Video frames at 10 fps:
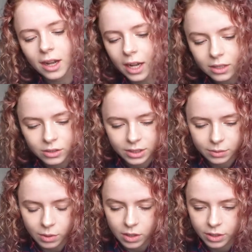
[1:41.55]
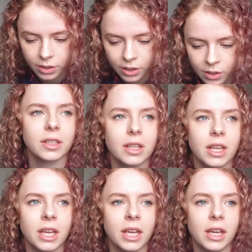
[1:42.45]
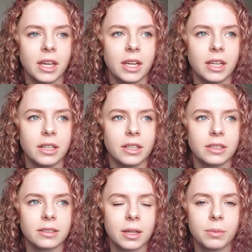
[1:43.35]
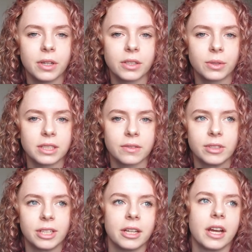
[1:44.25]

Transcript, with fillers: I got this one in December 2017,